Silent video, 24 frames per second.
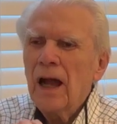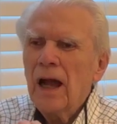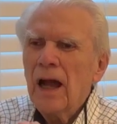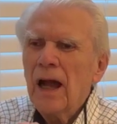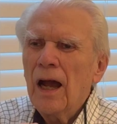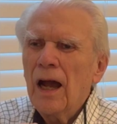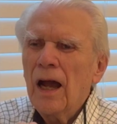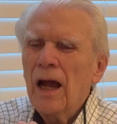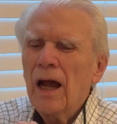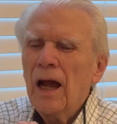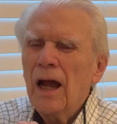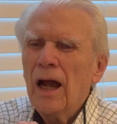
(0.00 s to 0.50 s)

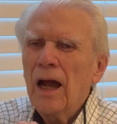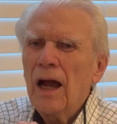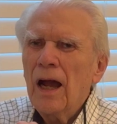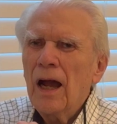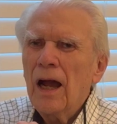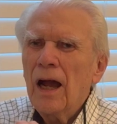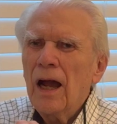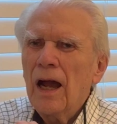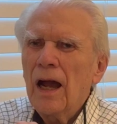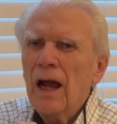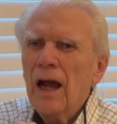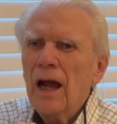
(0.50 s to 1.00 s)
Uh,
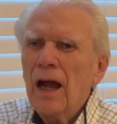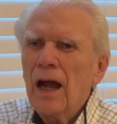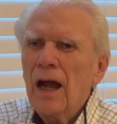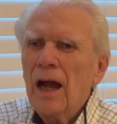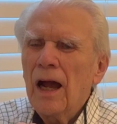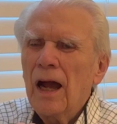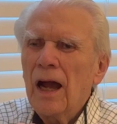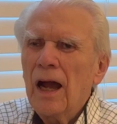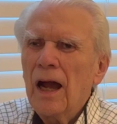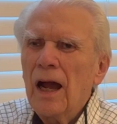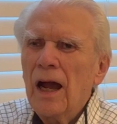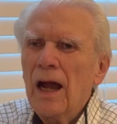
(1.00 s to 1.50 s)

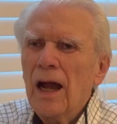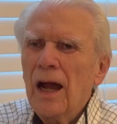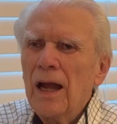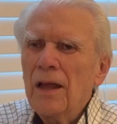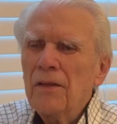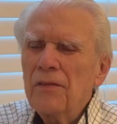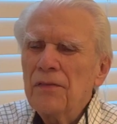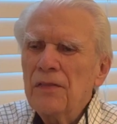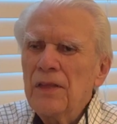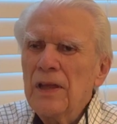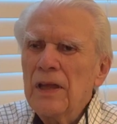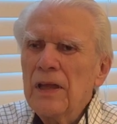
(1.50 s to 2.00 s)
I
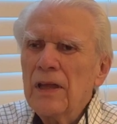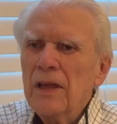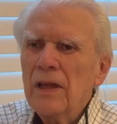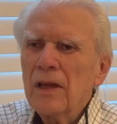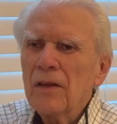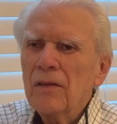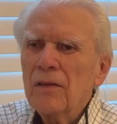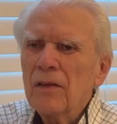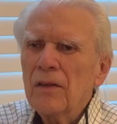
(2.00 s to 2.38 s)
think